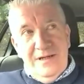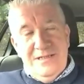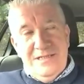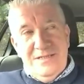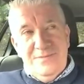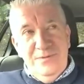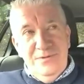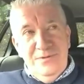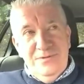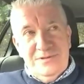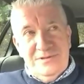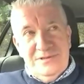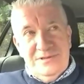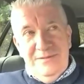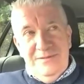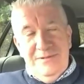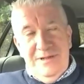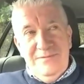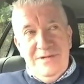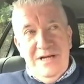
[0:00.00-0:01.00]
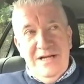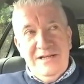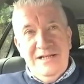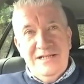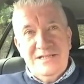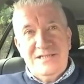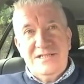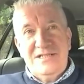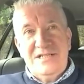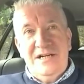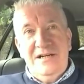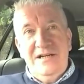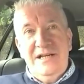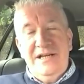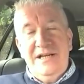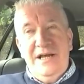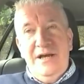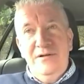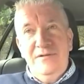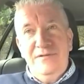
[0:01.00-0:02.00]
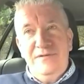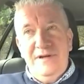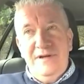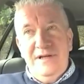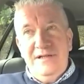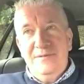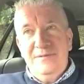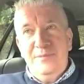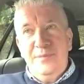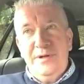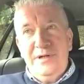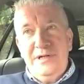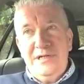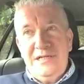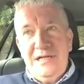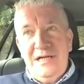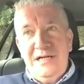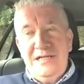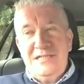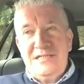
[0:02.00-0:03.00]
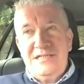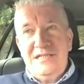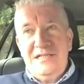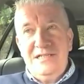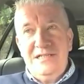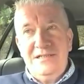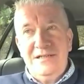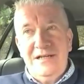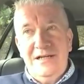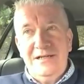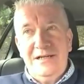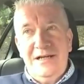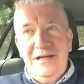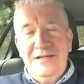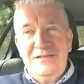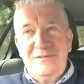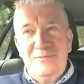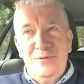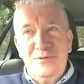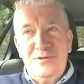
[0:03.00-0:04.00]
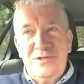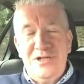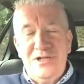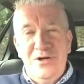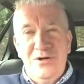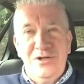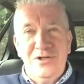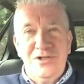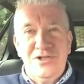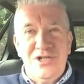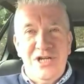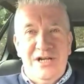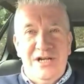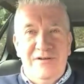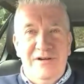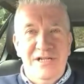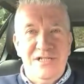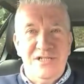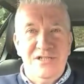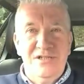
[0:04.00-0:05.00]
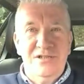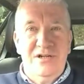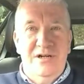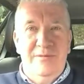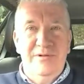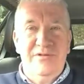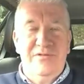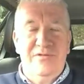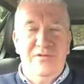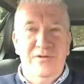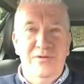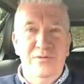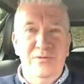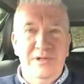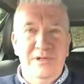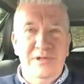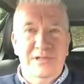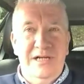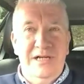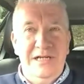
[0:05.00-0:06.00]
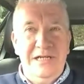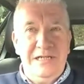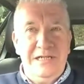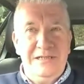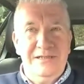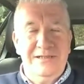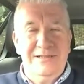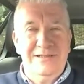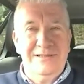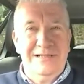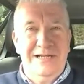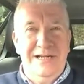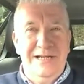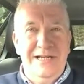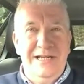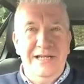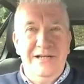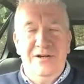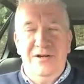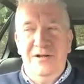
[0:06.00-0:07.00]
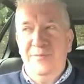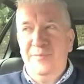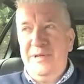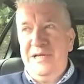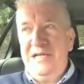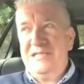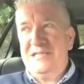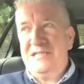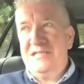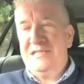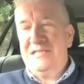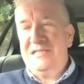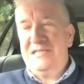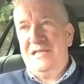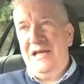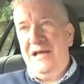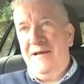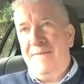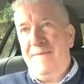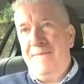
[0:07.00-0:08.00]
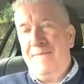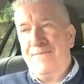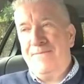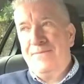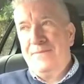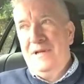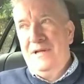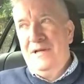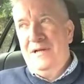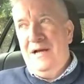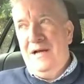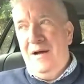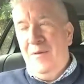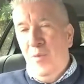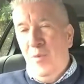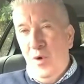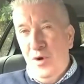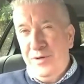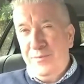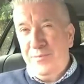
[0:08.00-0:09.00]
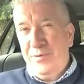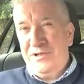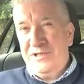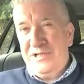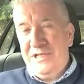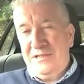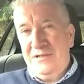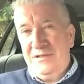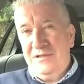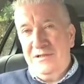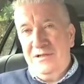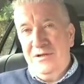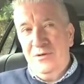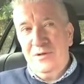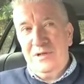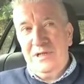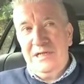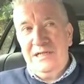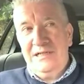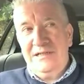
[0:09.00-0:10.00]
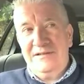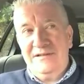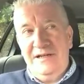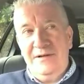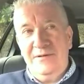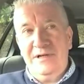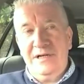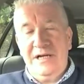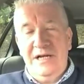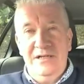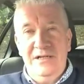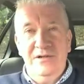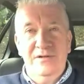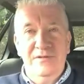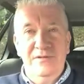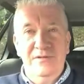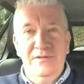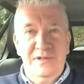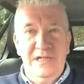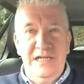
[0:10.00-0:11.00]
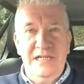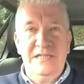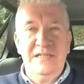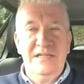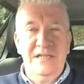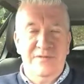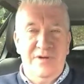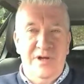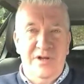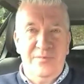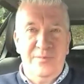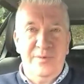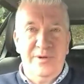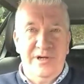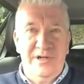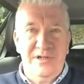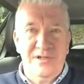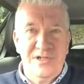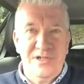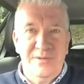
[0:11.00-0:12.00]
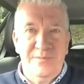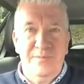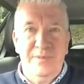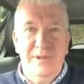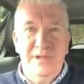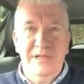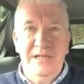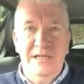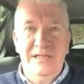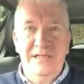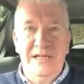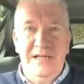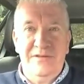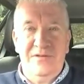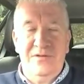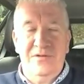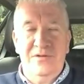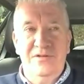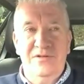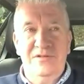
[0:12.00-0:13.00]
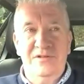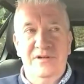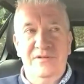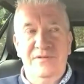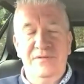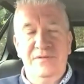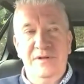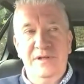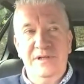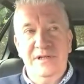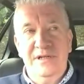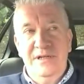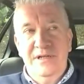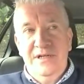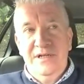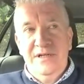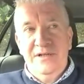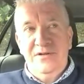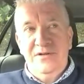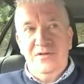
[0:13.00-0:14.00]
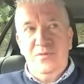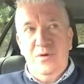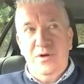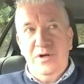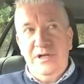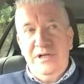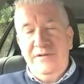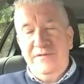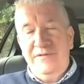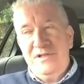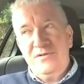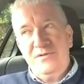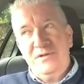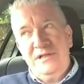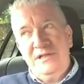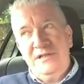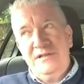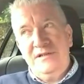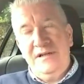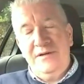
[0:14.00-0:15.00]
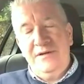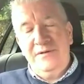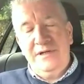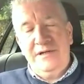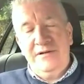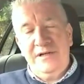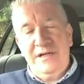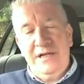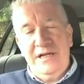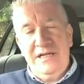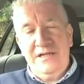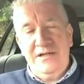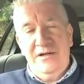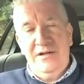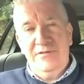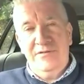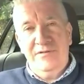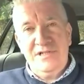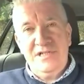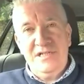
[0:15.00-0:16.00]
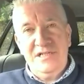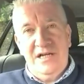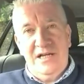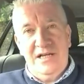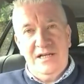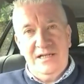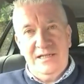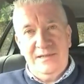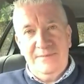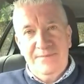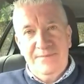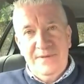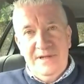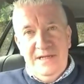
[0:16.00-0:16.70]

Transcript: suppose I'm not necessarily an old fella, but I see, I suppose, a younger generation coming through that kind of hit all bases. And one in particular locally in the town. Like, I love the idea of entrepreneurship and that sort of stuff. And yeah. There's one individual in the town here, a guy called Richie Donnelly.